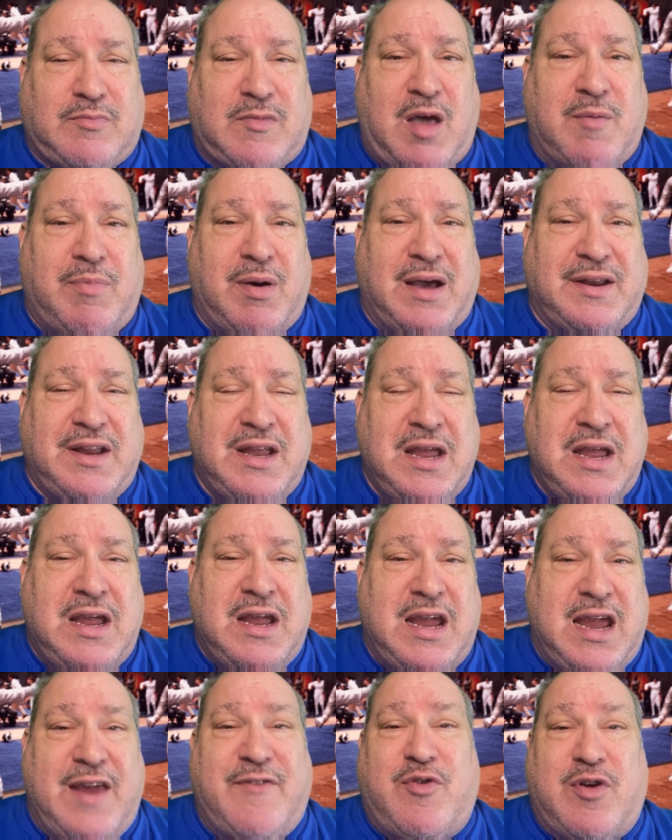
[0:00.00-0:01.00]
But
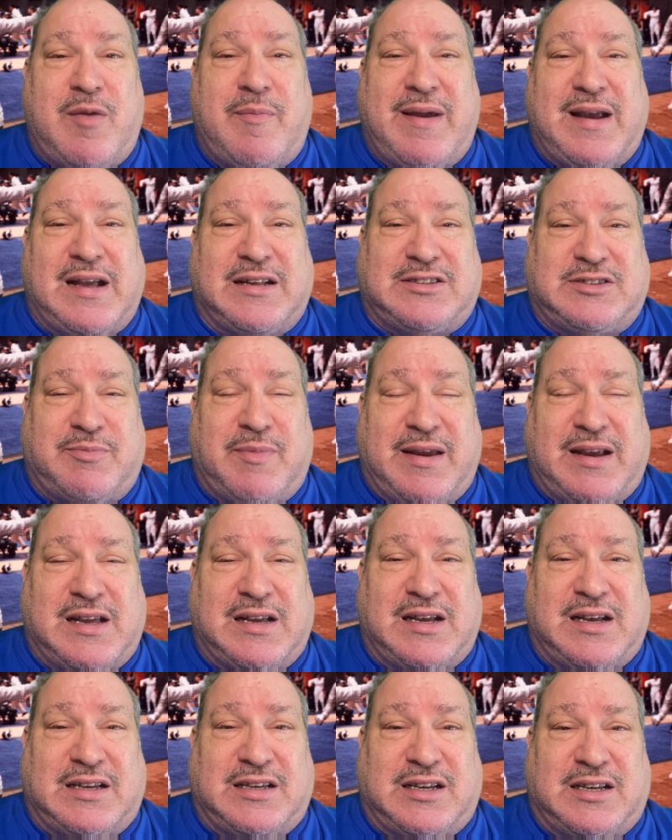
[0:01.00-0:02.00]
if you want to make
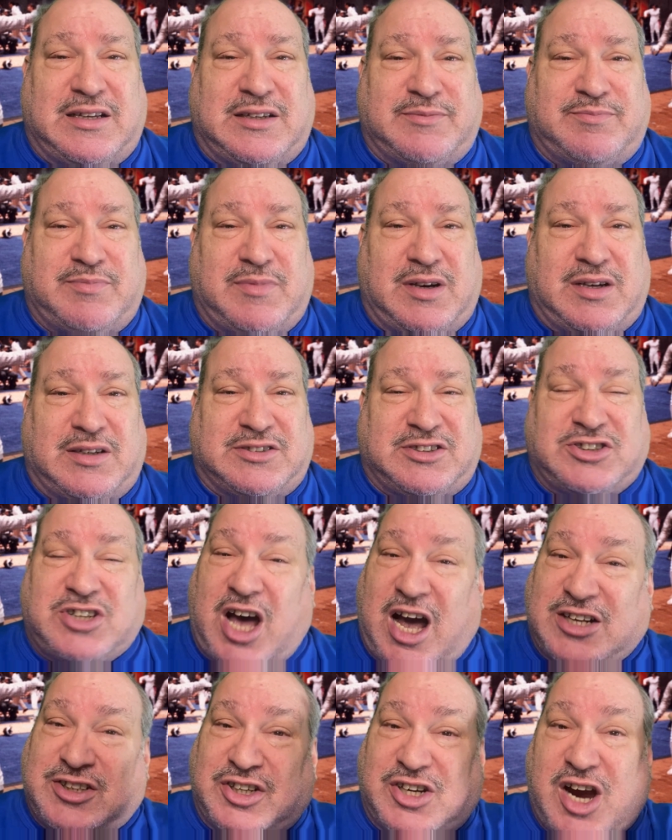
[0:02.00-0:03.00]
a
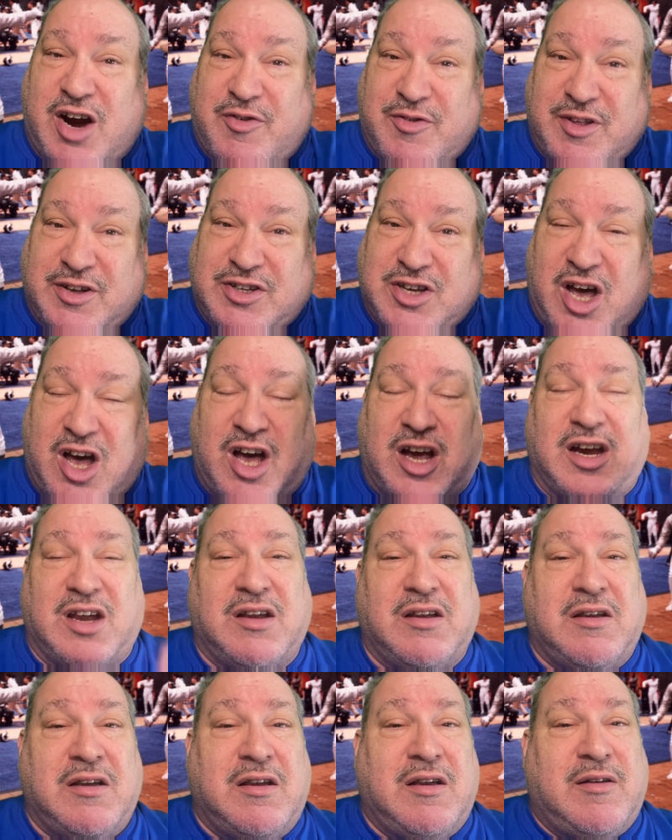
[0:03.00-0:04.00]
sock to cover the tongue,
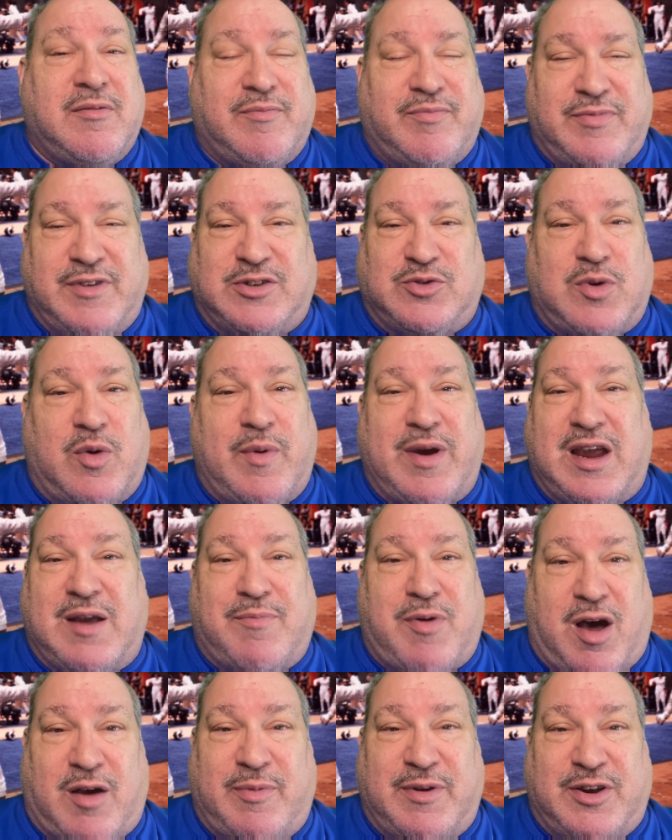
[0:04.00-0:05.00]
this is one we could
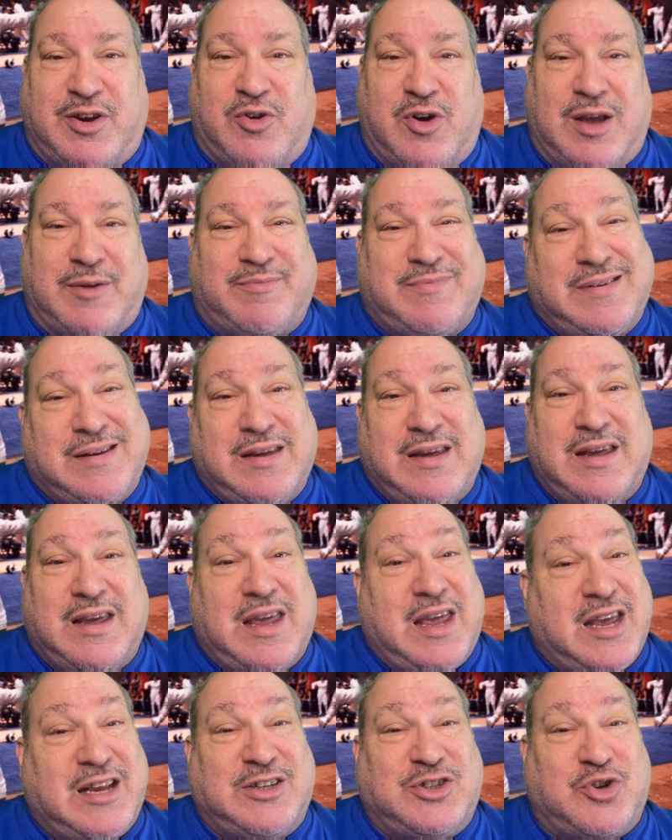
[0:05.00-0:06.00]
probably do it.
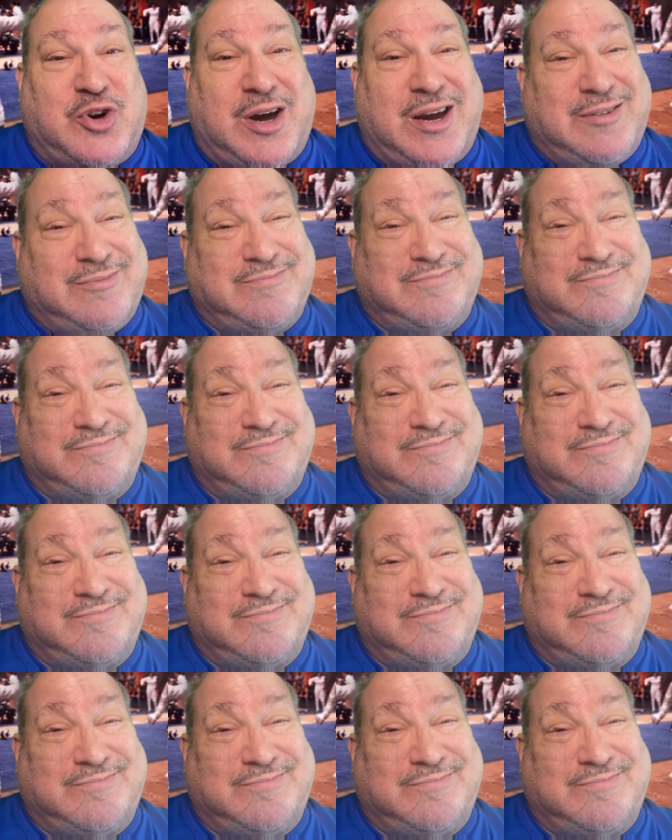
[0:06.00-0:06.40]
Enjoy.